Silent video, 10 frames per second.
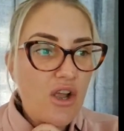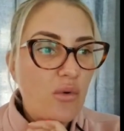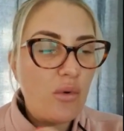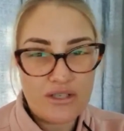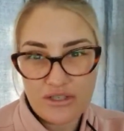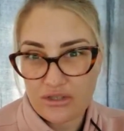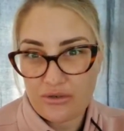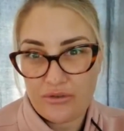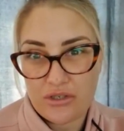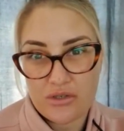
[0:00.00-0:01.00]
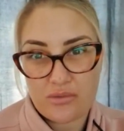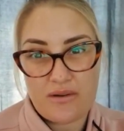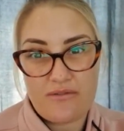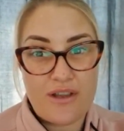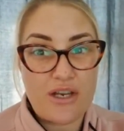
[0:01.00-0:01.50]
what to do if you just want
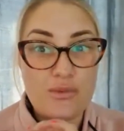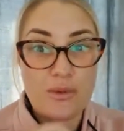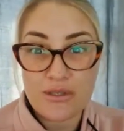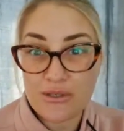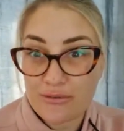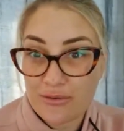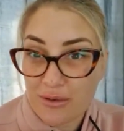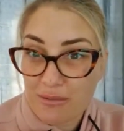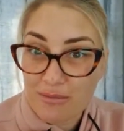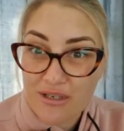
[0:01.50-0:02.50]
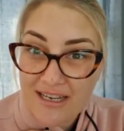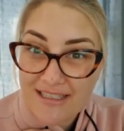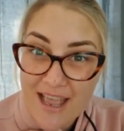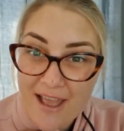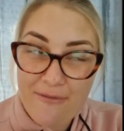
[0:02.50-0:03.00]
to veg, what to do if you want to be
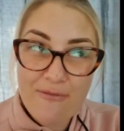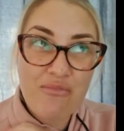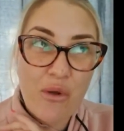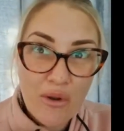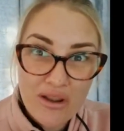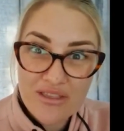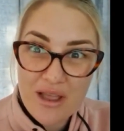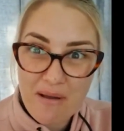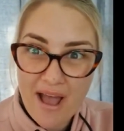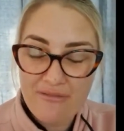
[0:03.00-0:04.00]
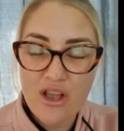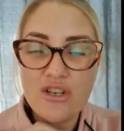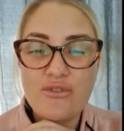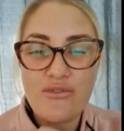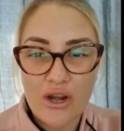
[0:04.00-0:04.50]
productive, all of the above,
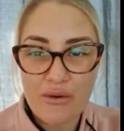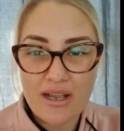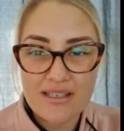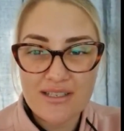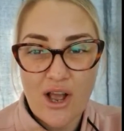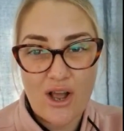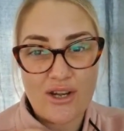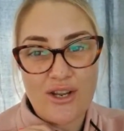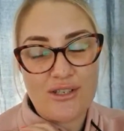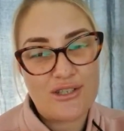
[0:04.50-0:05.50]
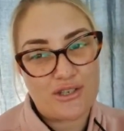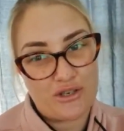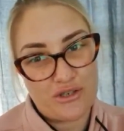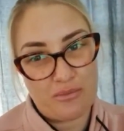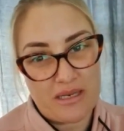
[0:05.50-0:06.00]
follow us on
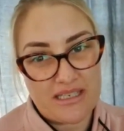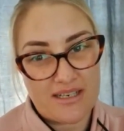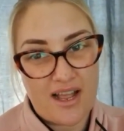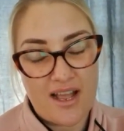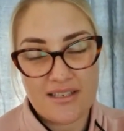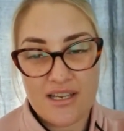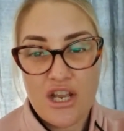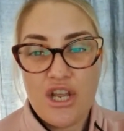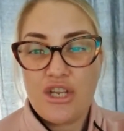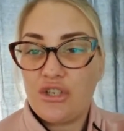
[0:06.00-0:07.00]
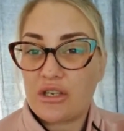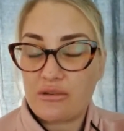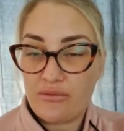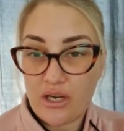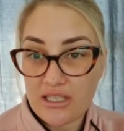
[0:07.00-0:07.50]
social media, guys. You can
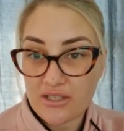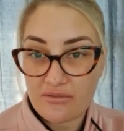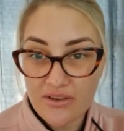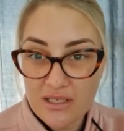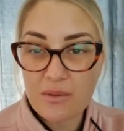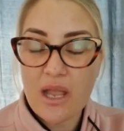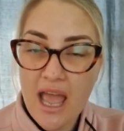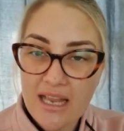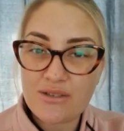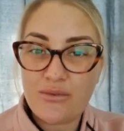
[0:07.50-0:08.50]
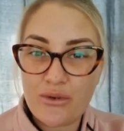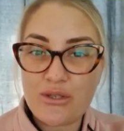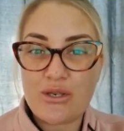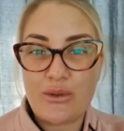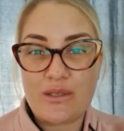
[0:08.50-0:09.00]
follow us on Facebook at
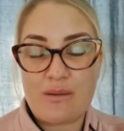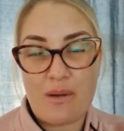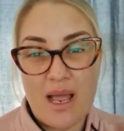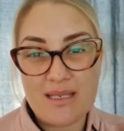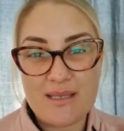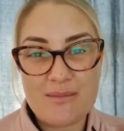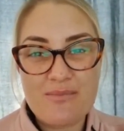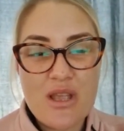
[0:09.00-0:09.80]
First Loyalty Plus.